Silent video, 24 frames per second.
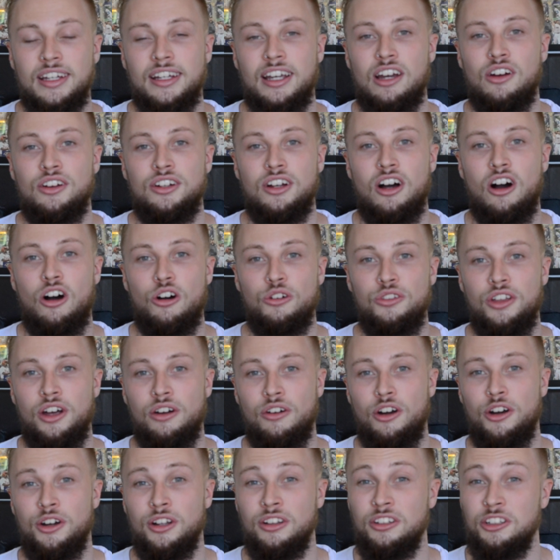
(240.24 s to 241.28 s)
going to hold their
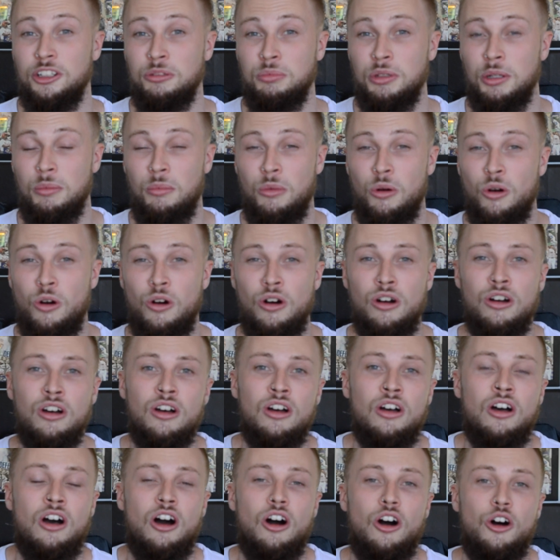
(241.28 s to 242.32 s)
own a little bit more.
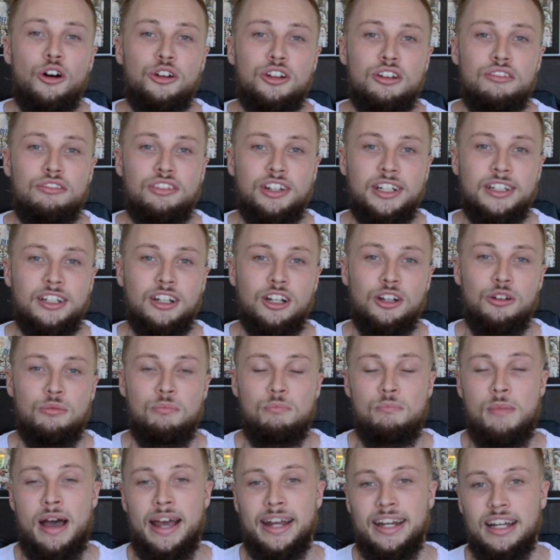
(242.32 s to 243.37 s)
Ottavino
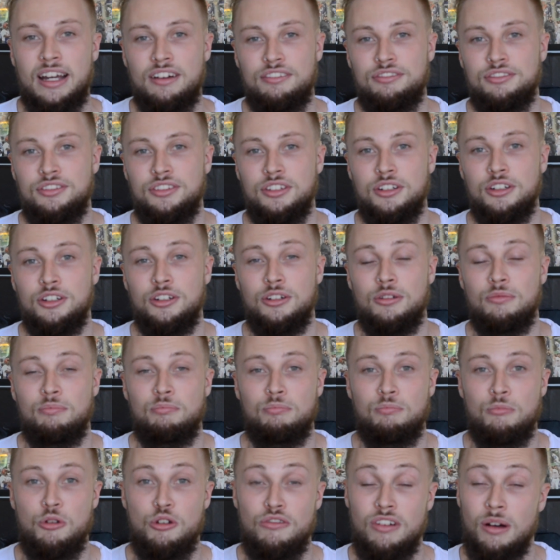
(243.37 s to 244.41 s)
may have to
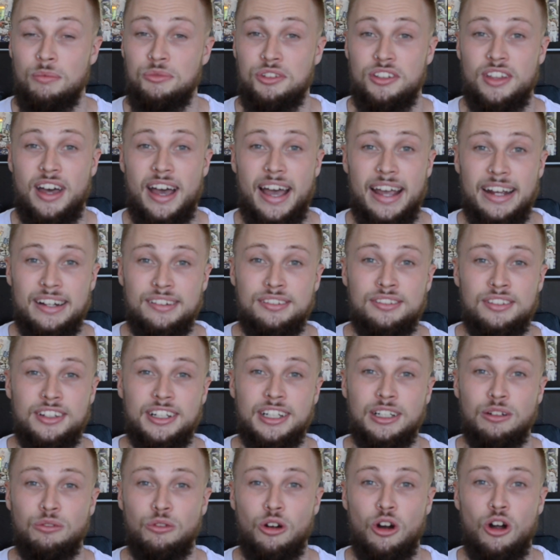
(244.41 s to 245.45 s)
move up to the 8th
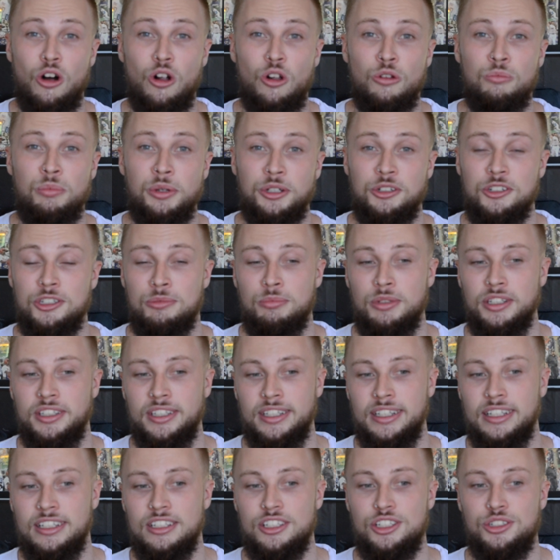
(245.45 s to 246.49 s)
inning role because
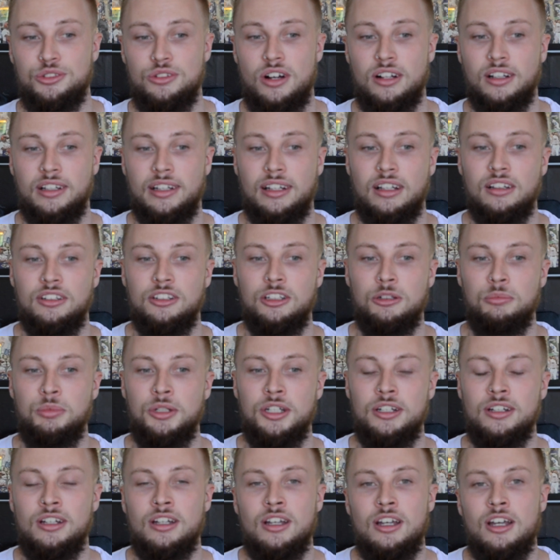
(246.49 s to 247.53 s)
McGee is struggling a little
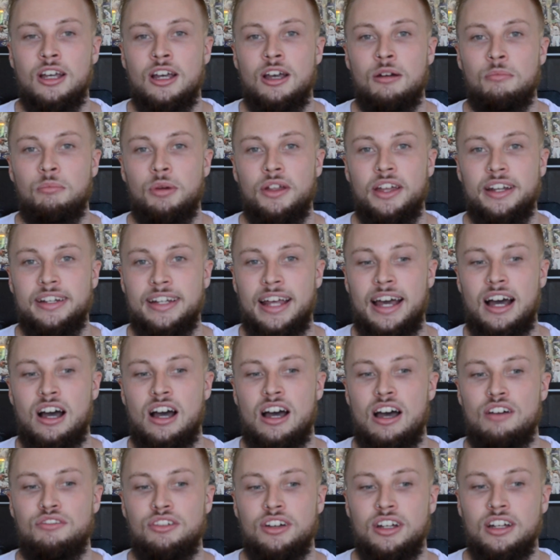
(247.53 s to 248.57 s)
bit, but they now
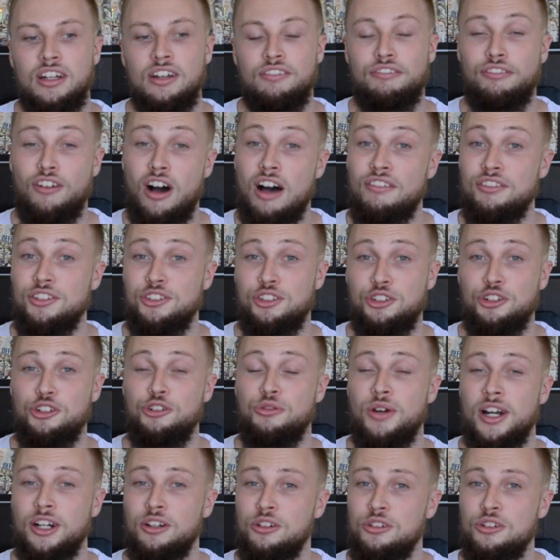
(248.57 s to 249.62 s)
have a 5-2
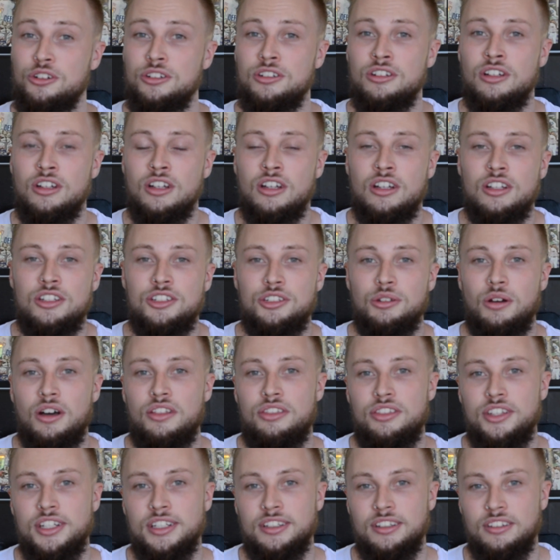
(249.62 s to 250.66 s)
record, so I
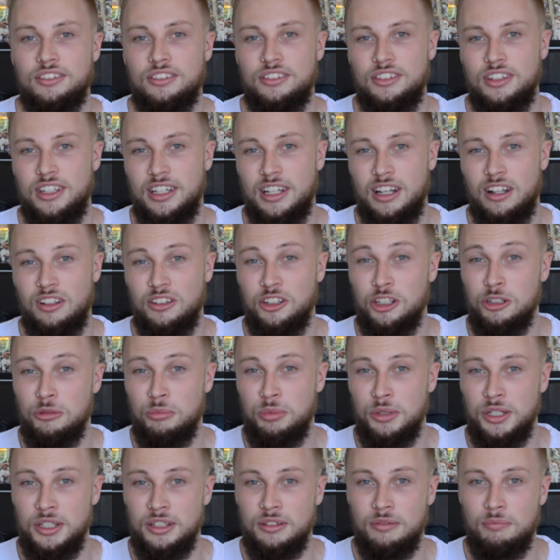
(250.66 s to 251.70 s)
think they're a little
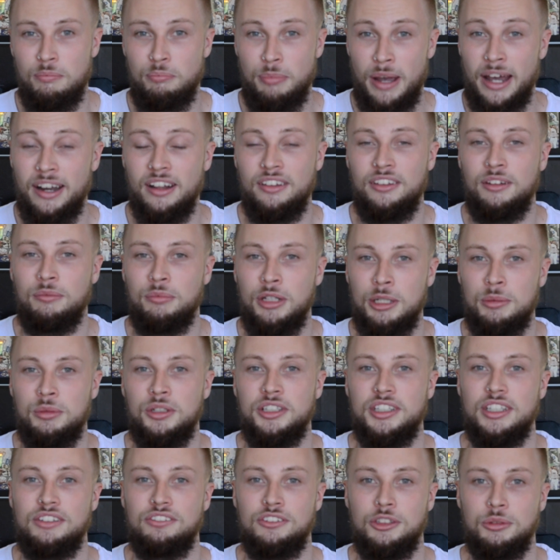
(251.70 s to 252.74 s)
bit better than people are
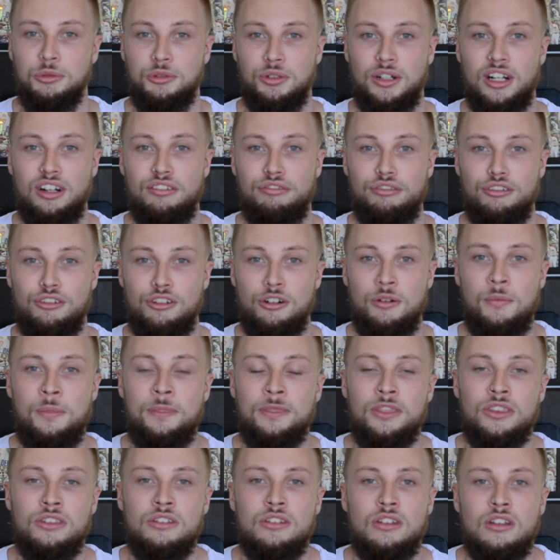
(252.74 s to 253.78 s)
giving them credit for.
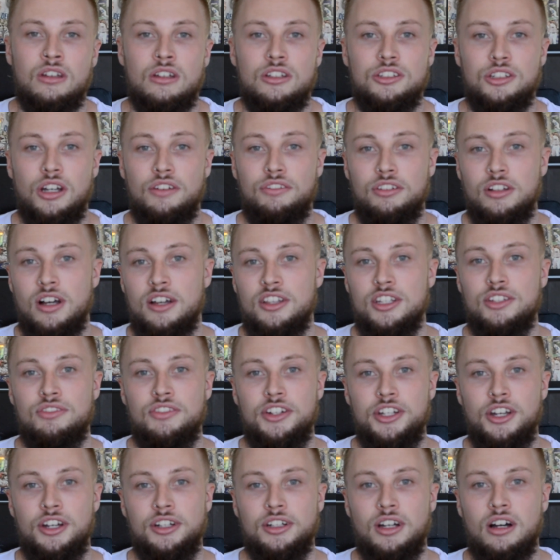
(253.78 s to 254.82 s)
So if you like this
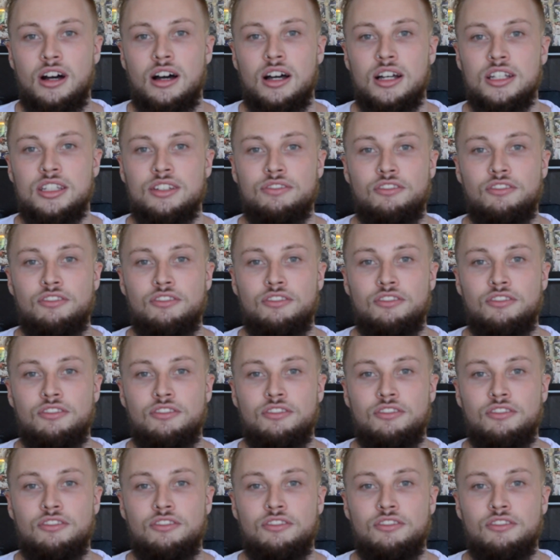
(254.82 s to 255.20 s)
video, guys,